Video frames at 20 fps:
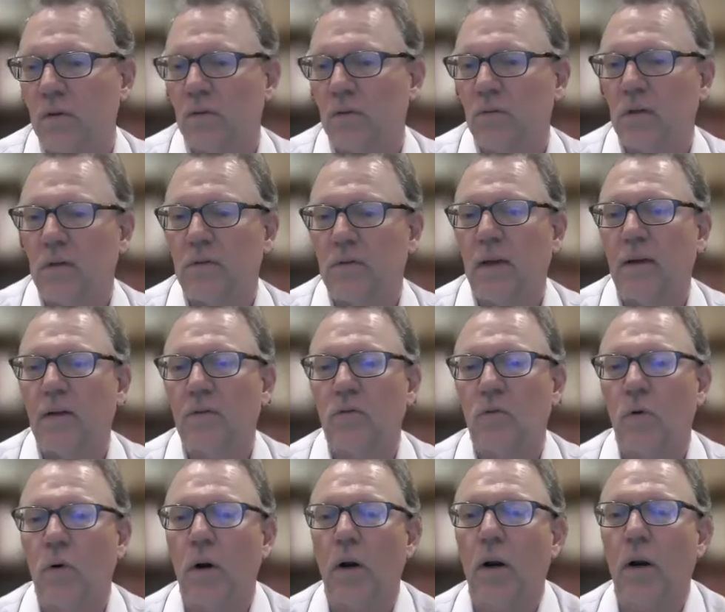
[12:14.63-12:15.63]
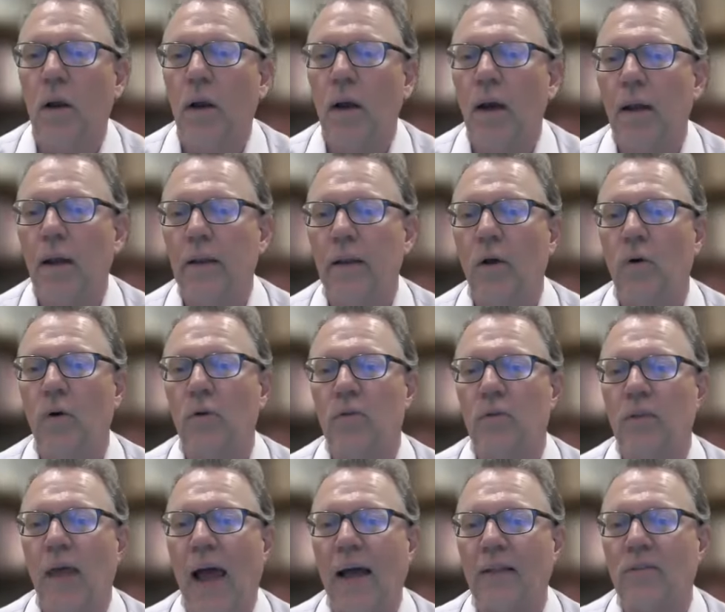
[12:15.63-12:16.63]
a 680 score. And no,
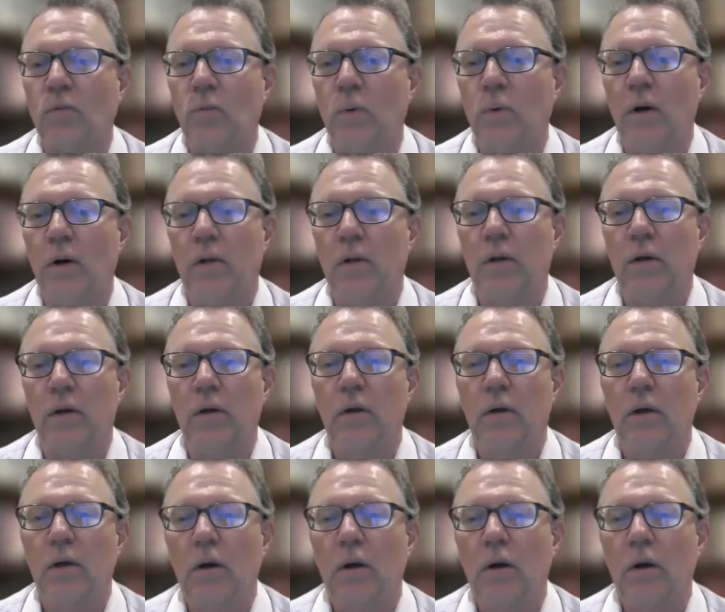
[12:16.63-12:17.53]
that's where the,